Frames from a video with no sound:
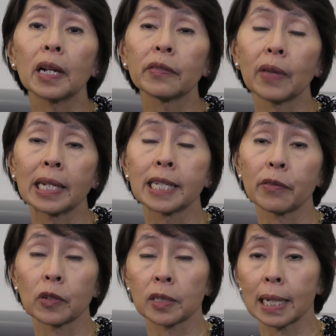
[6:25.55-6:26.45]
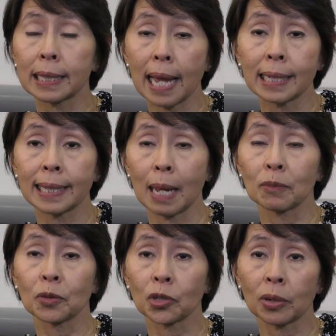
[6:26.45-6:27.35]
of endeavors, a lot of
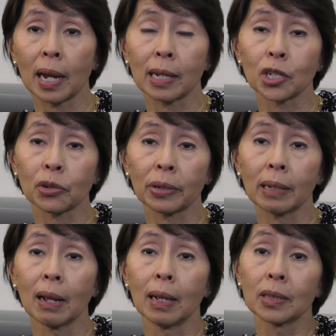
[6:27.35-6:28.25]
attempts to try and treat